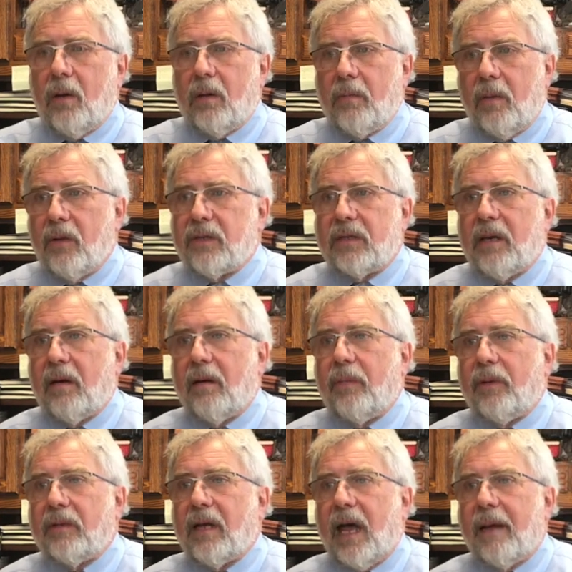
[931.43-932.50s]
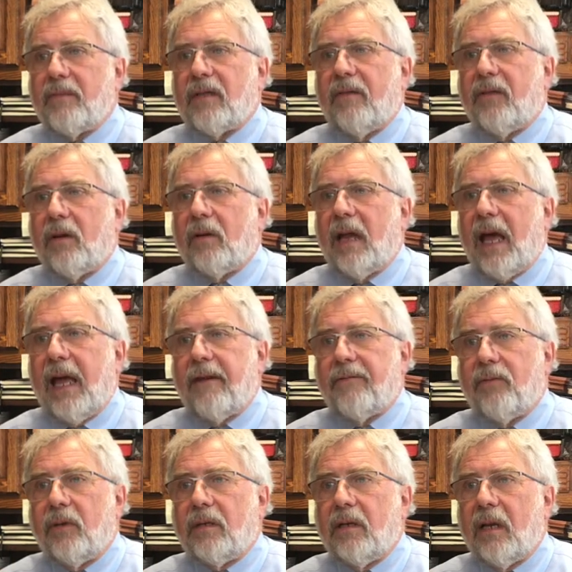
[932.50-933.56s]
most terrible times of your life,
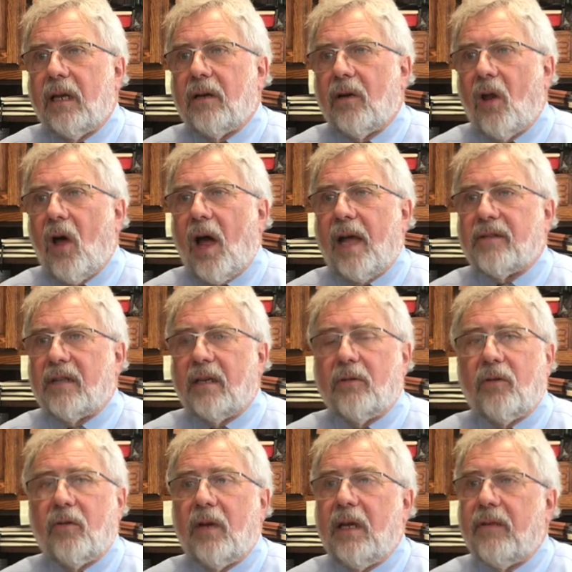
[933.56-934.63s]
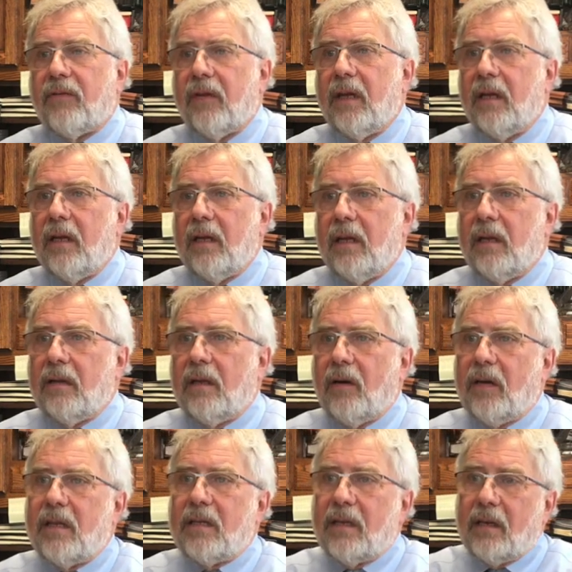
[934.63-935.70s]
when in loss and grief, there
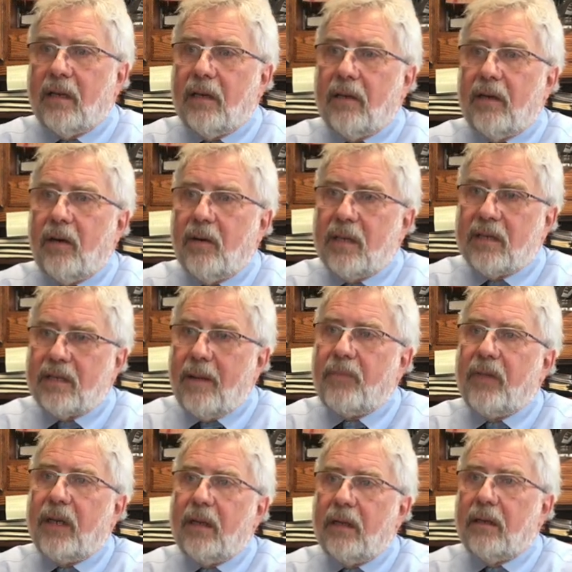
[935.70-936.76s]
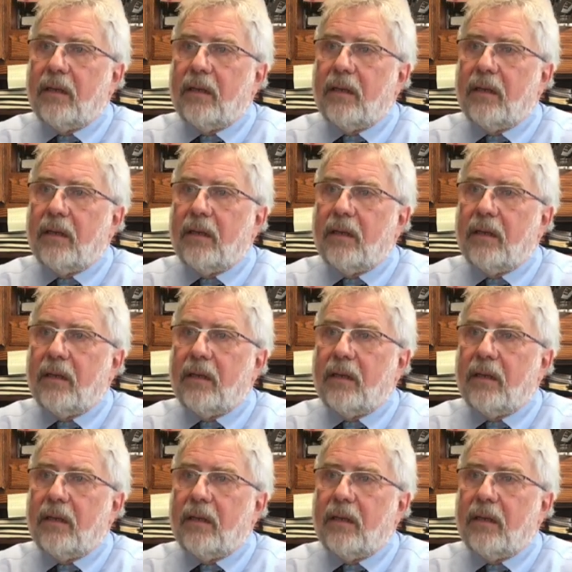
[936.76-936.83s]
is something